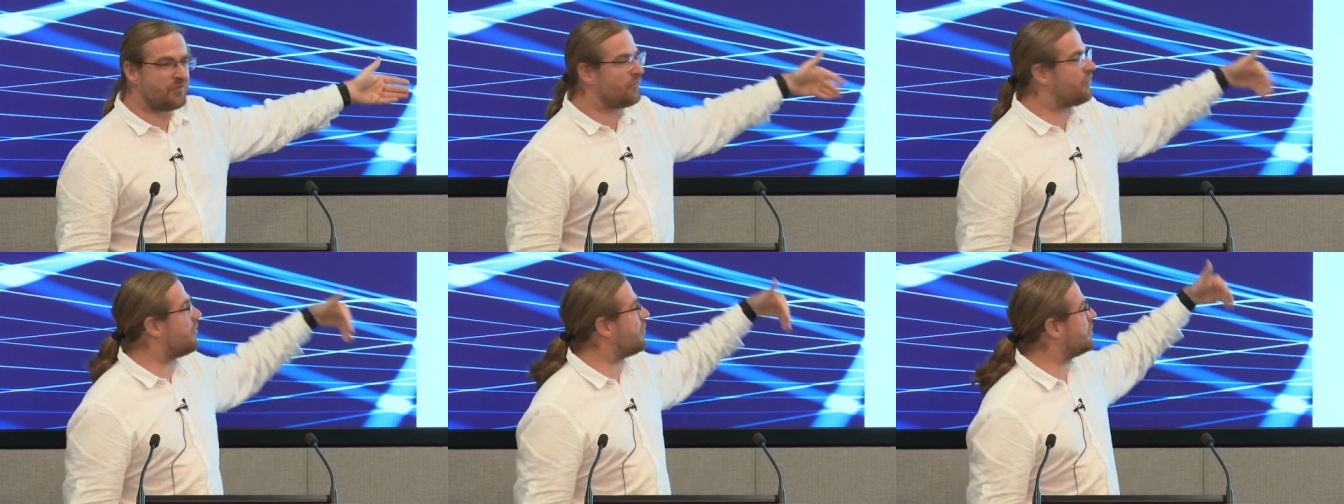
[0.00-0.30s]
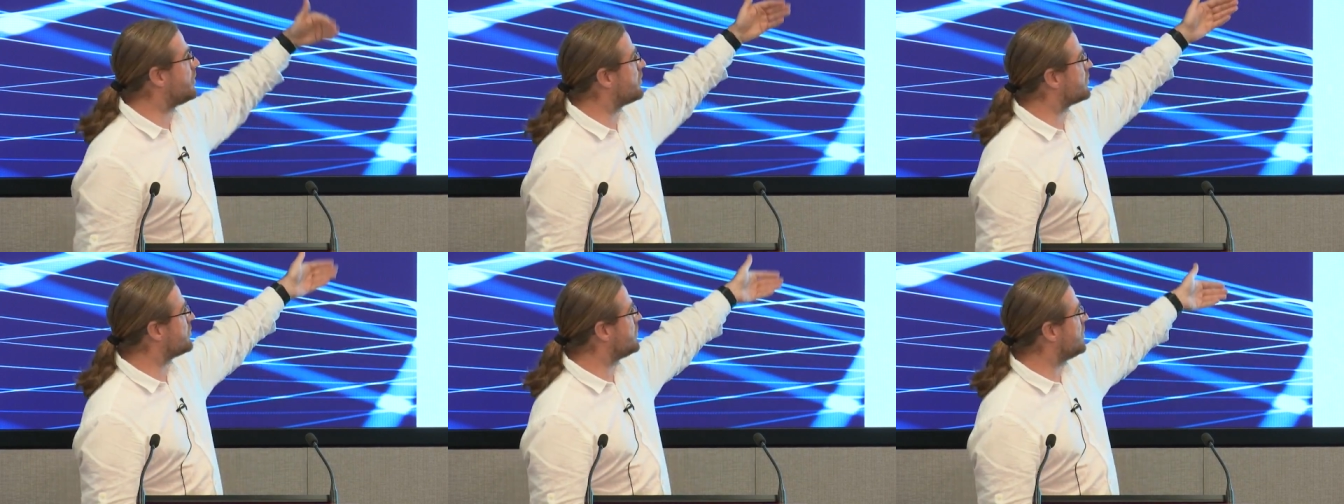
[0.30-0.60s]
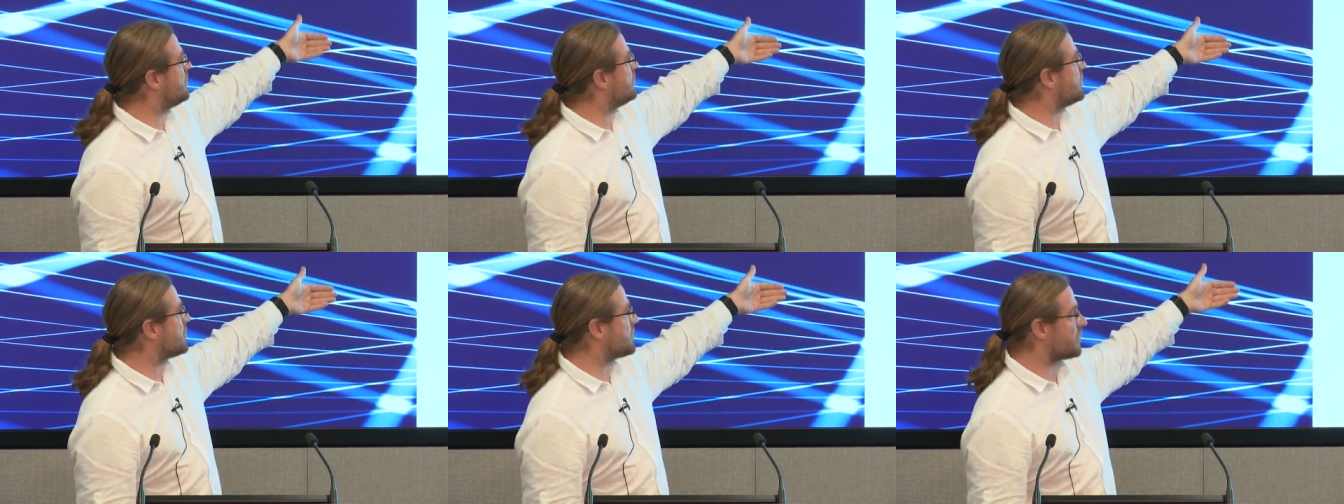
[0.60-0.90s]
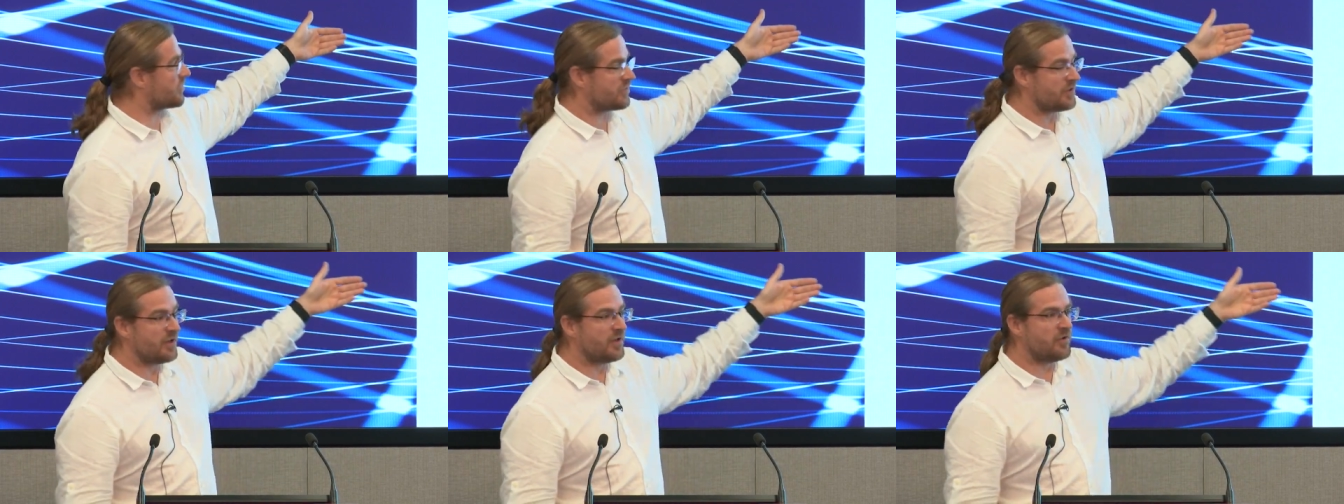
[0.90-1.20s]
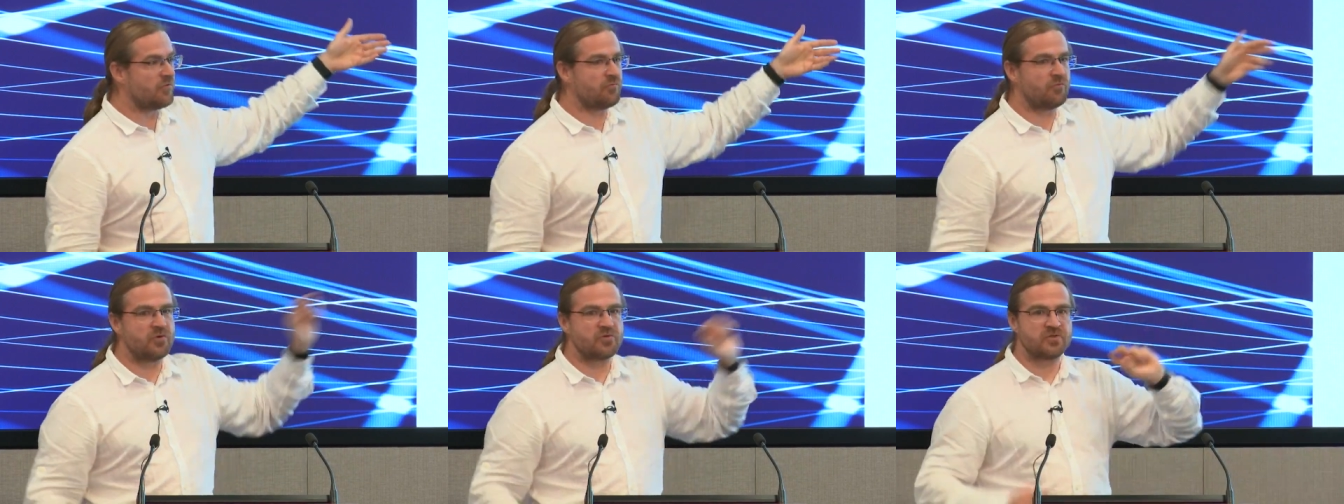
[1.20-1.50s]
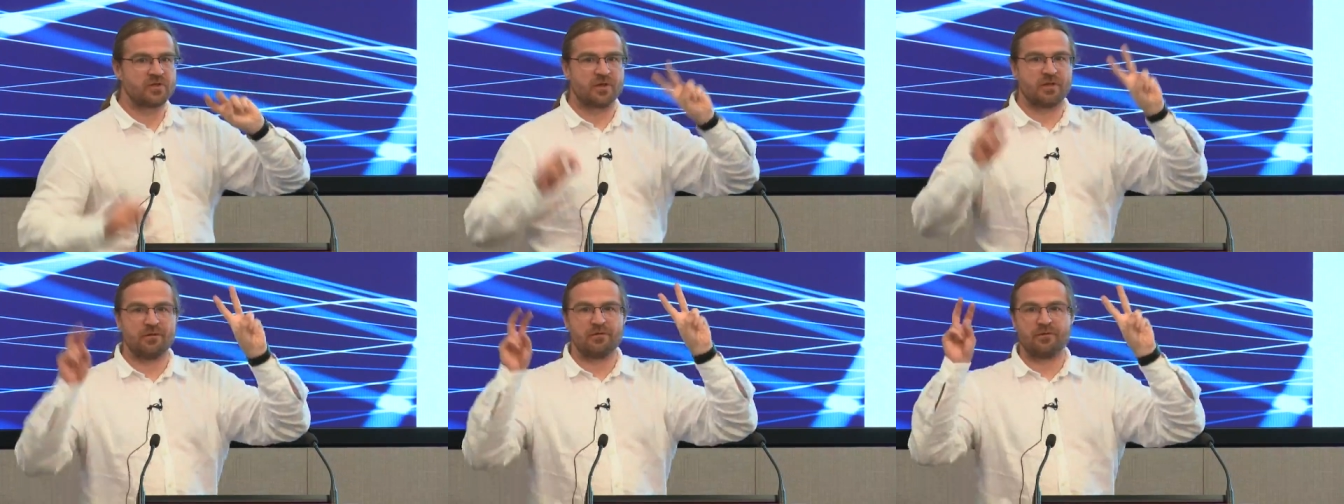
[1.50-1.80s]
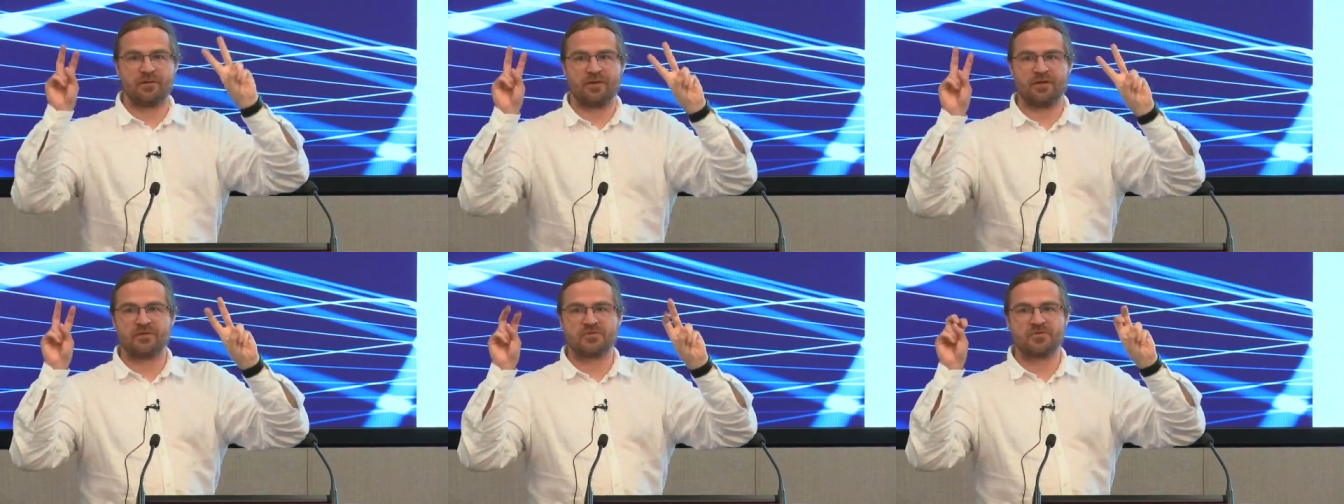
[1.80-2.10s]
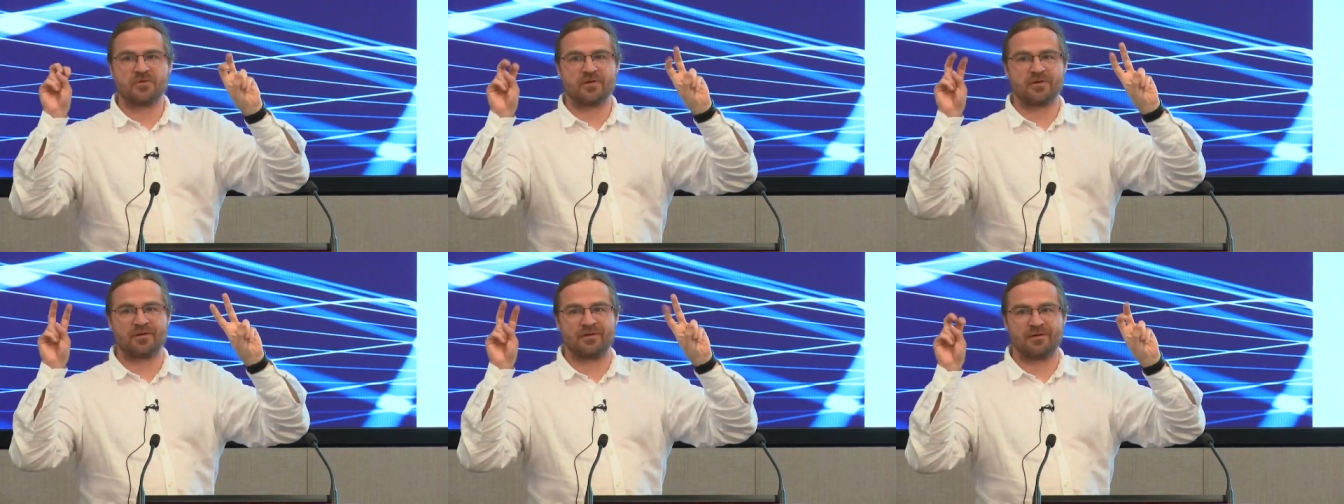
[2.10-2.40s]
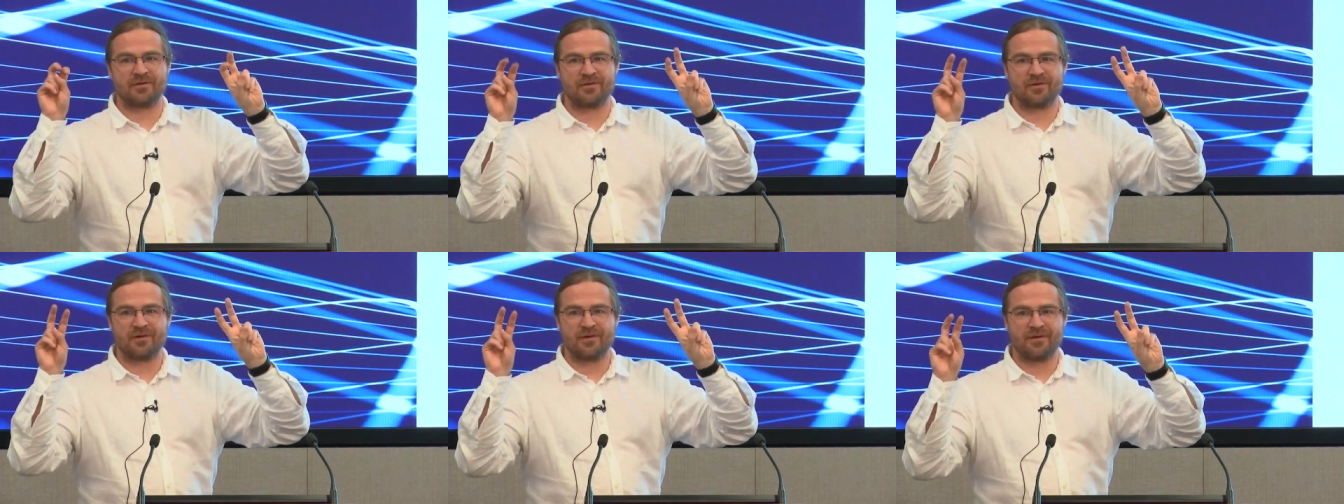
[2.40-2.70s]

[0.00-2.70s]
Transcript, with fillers: for your services, which are internal.